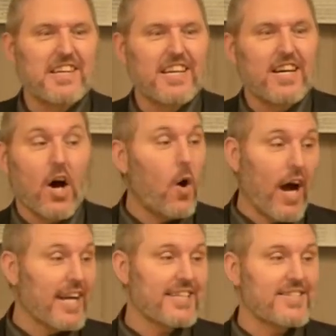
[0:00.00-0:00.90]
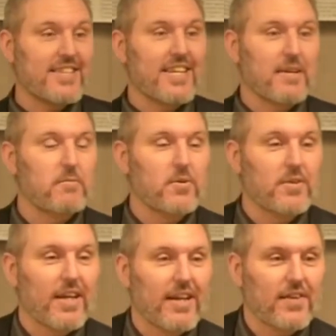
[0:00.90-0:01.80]
Oh, I could see him doing
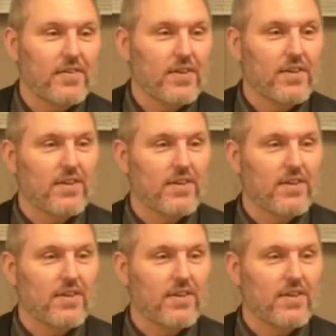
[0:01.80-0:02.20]
that out there.